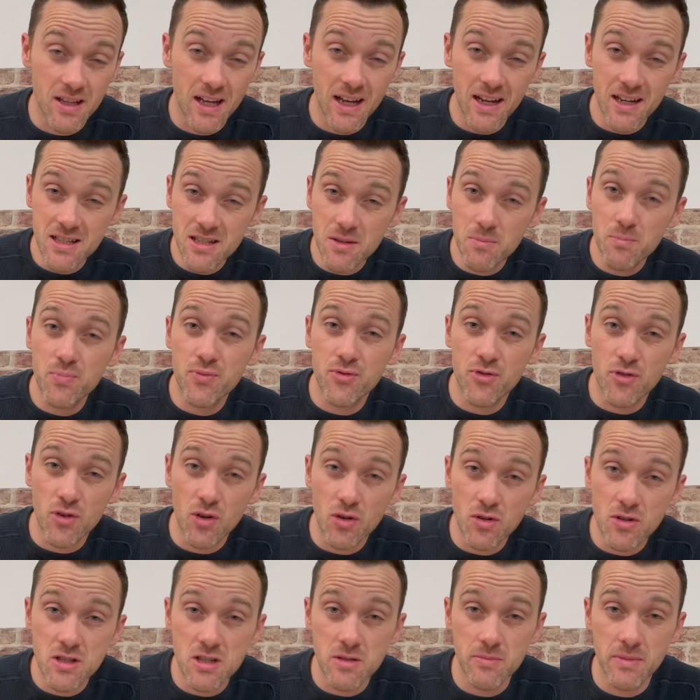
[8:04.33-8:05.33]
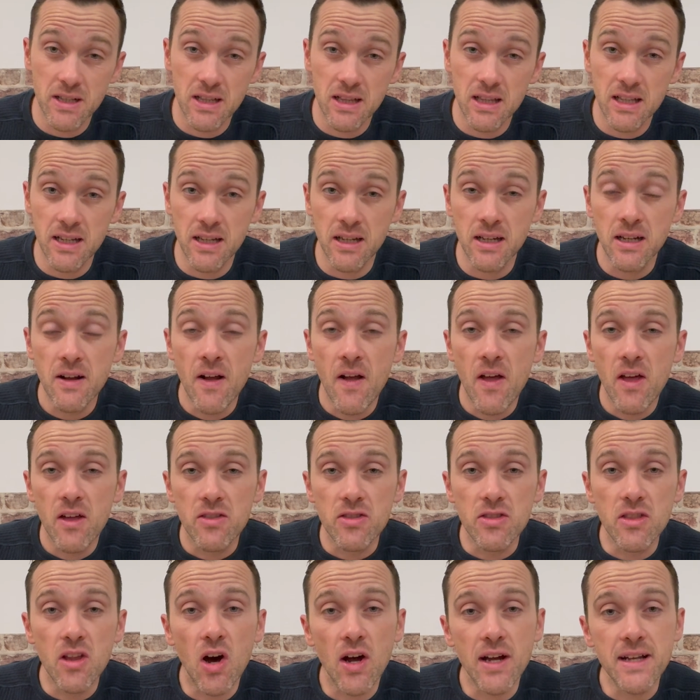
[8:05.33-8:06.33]
That is approximately
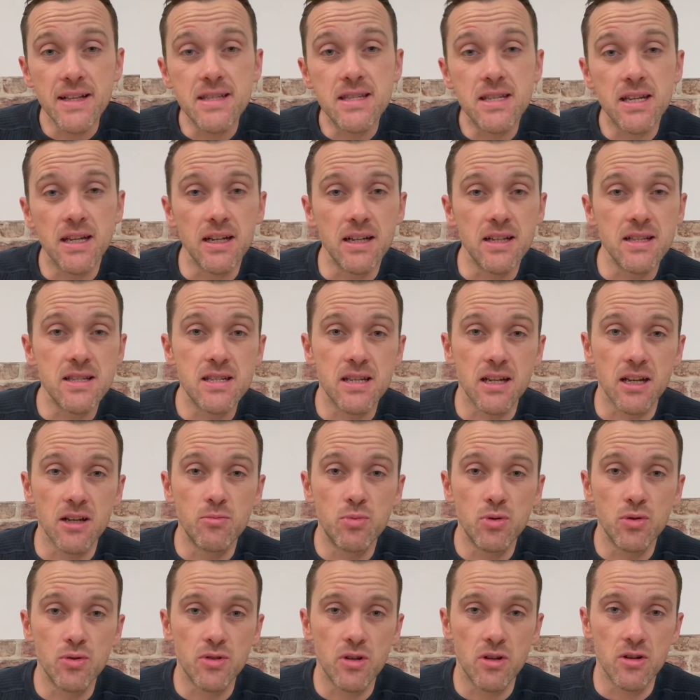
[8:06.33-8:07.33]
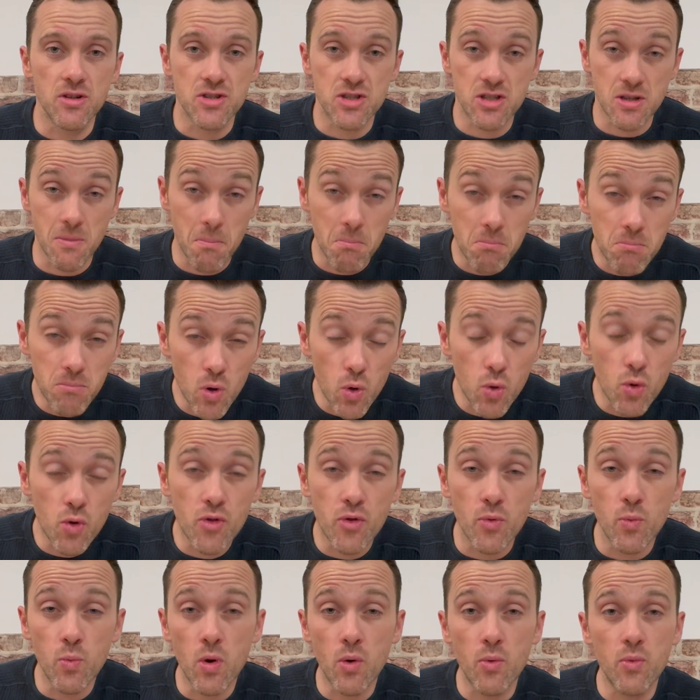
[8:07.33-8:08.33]
19 Singapore dollars, so more
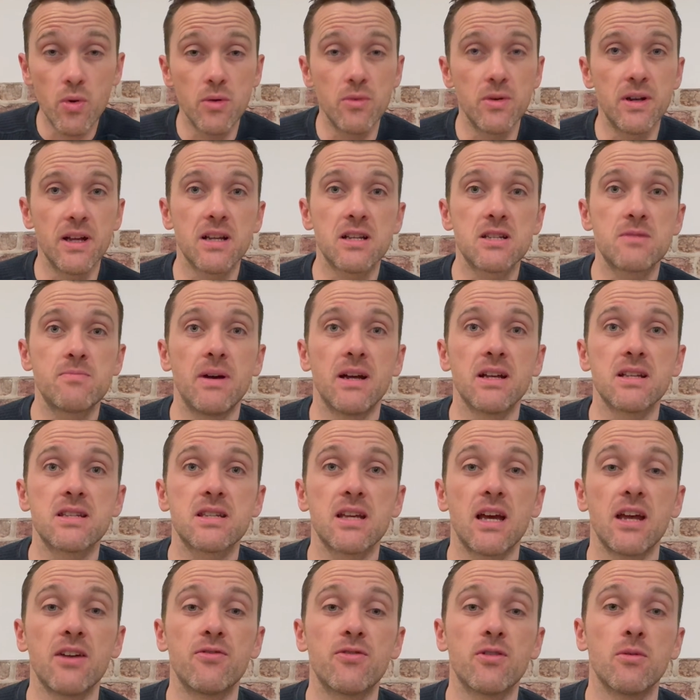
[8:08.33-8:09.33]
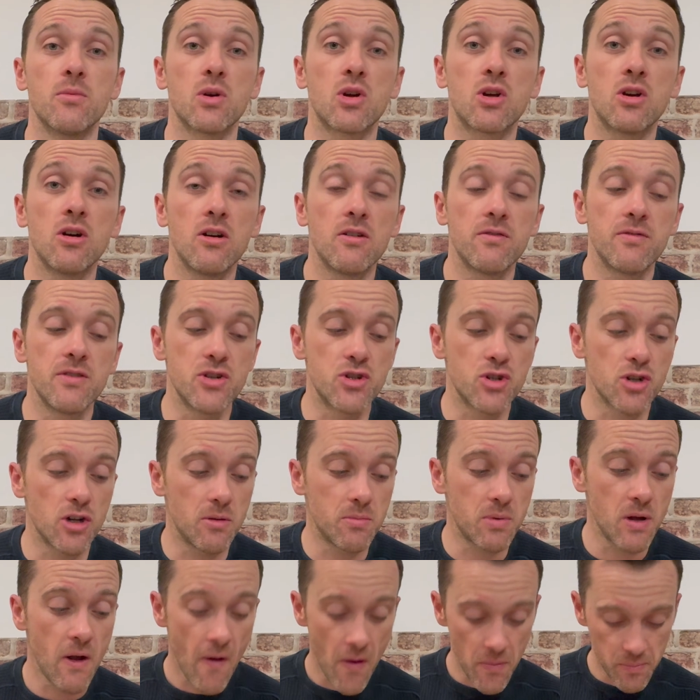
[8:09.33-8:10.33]
than what we would expect, say, from a coffee shop.
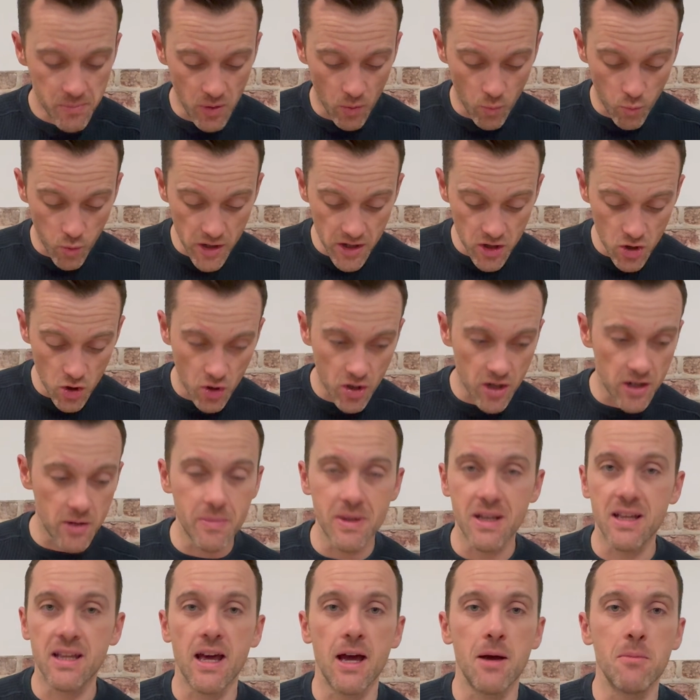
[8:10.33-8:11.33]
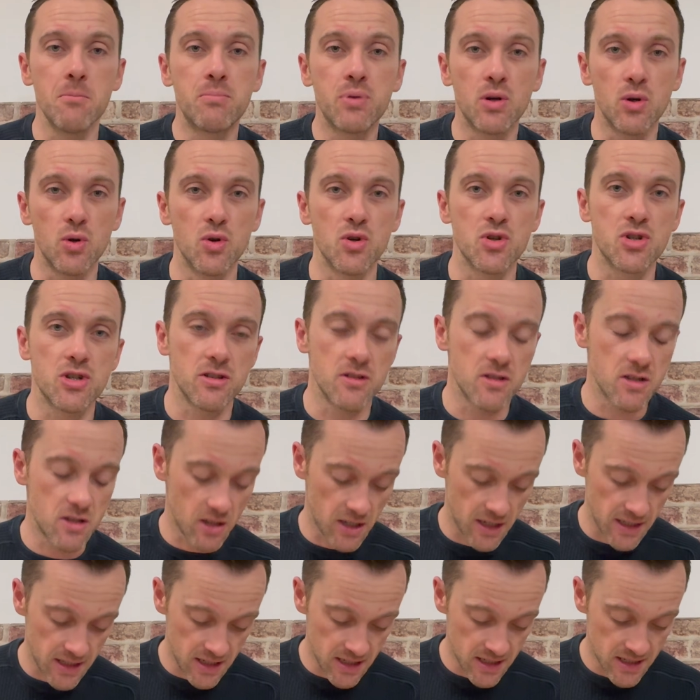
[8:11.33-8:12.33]
But we're not going to be getting portions
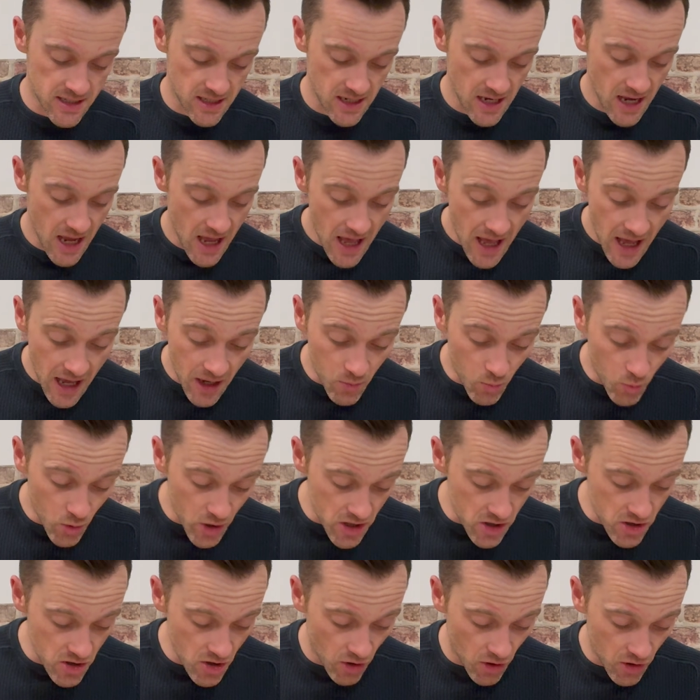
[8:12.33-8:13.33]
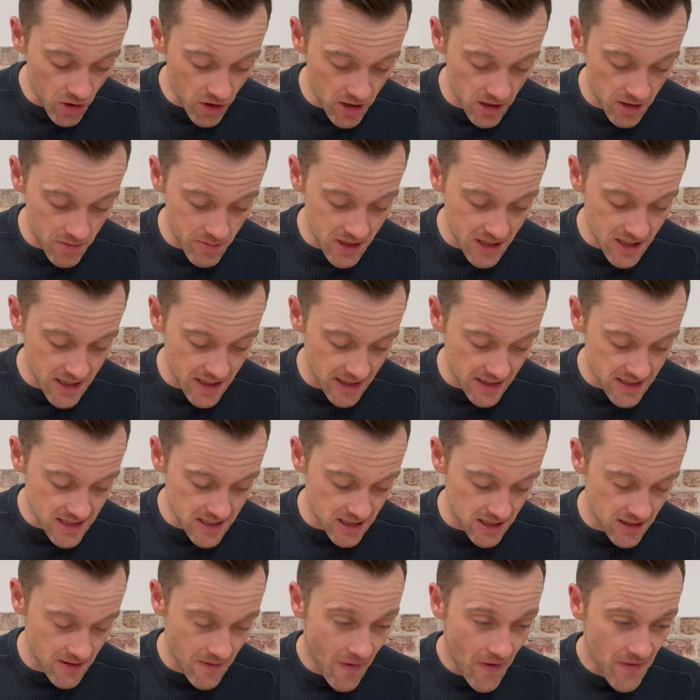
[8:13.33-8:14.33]
like this, and we're not going to be
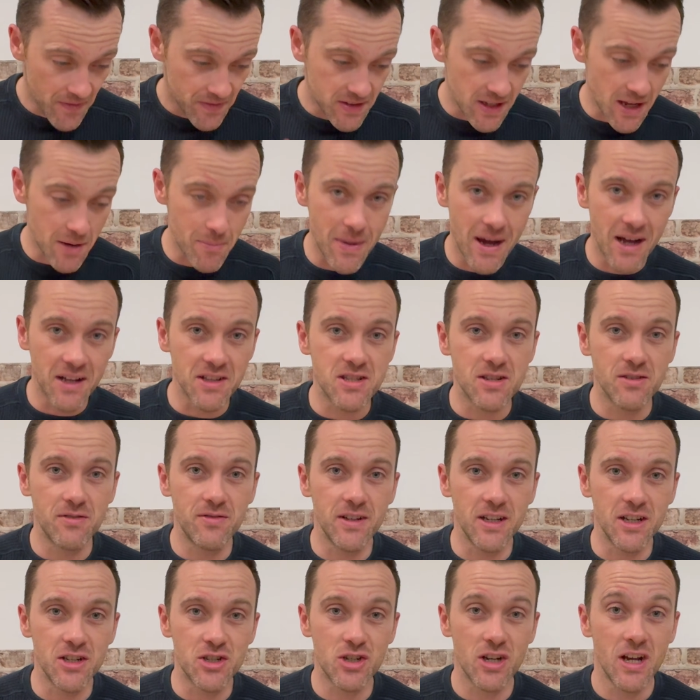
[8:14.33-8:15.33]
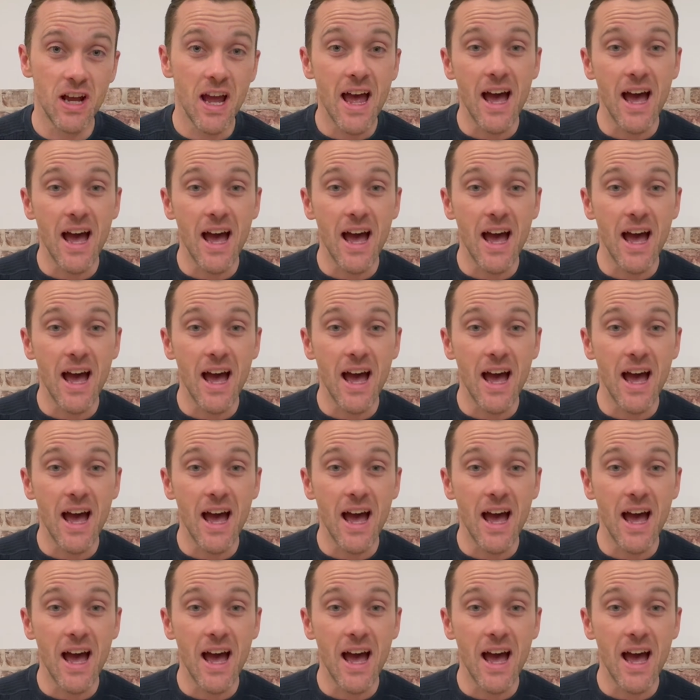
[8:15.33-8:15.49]
getting the amount of fish.